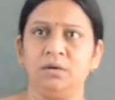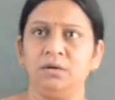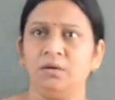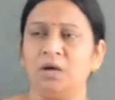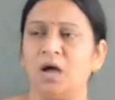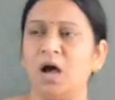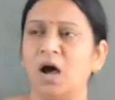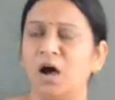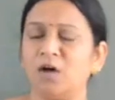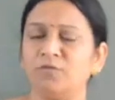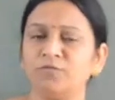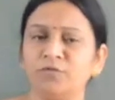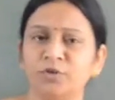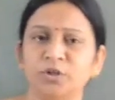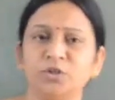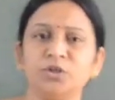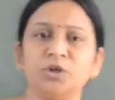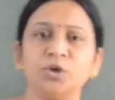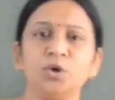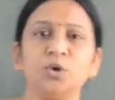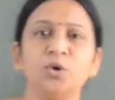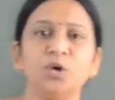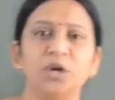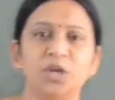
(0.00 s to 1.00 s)
after
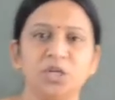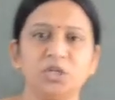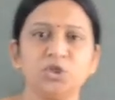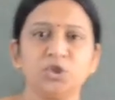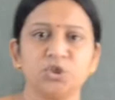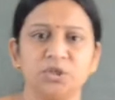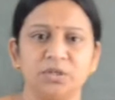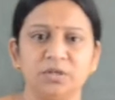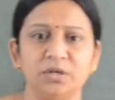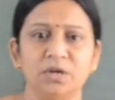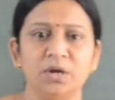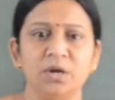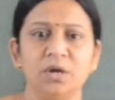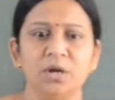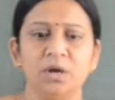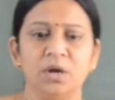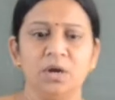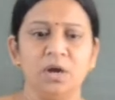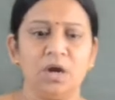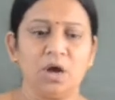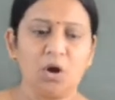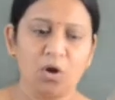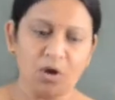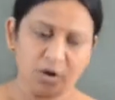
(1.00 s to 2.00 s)
the collision
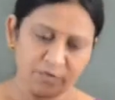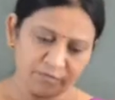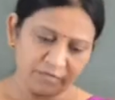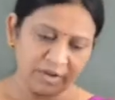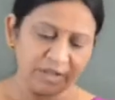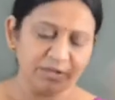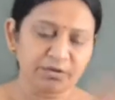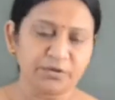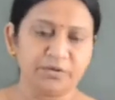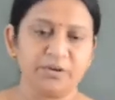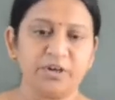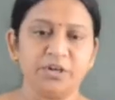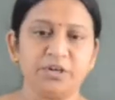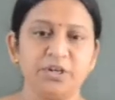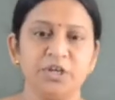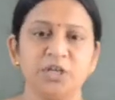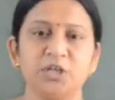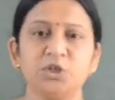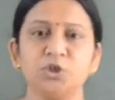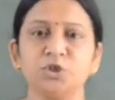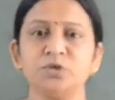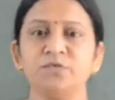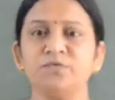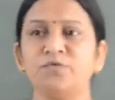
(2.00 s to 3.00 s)
or when the
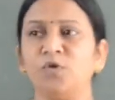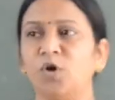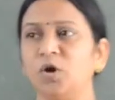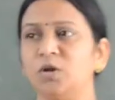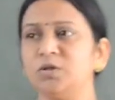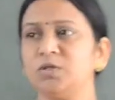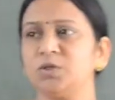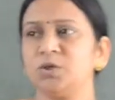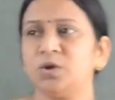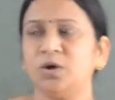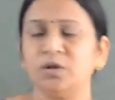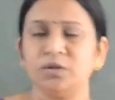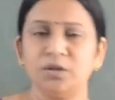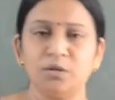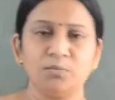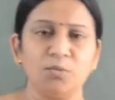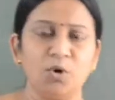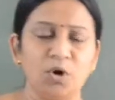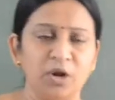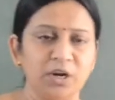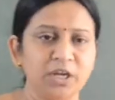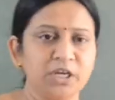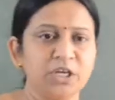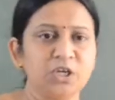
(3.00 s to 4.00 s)
radiation falls on the
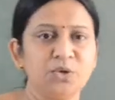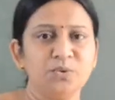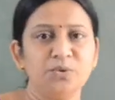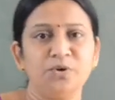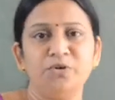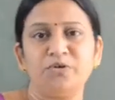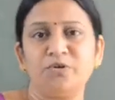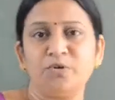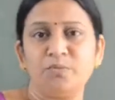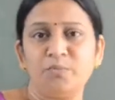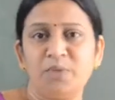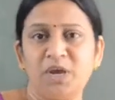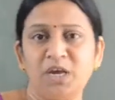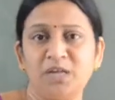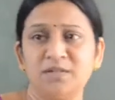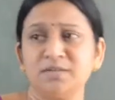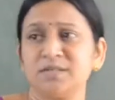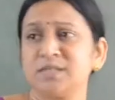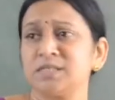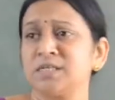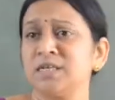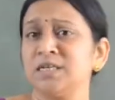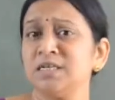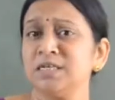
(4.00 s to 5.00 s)
molecule
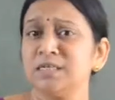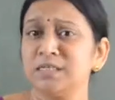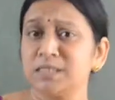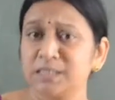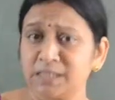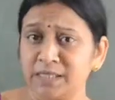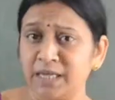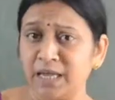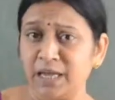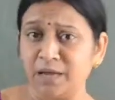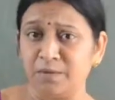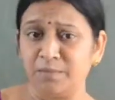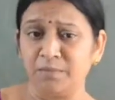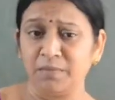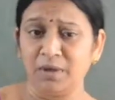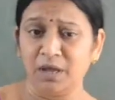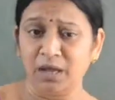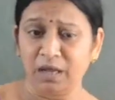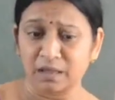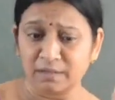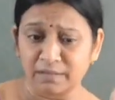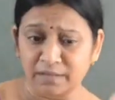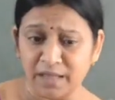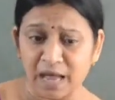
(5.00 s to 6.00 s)
remains same,
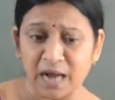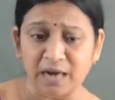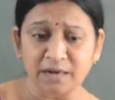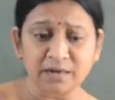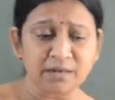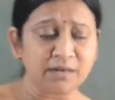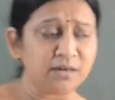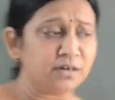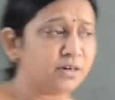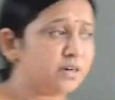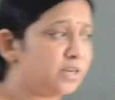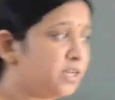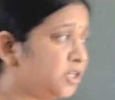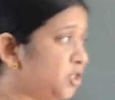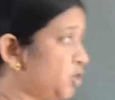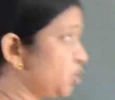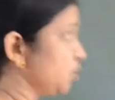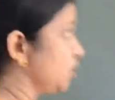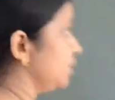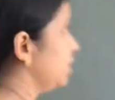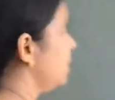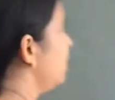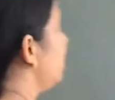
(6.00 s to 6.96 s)
in that condition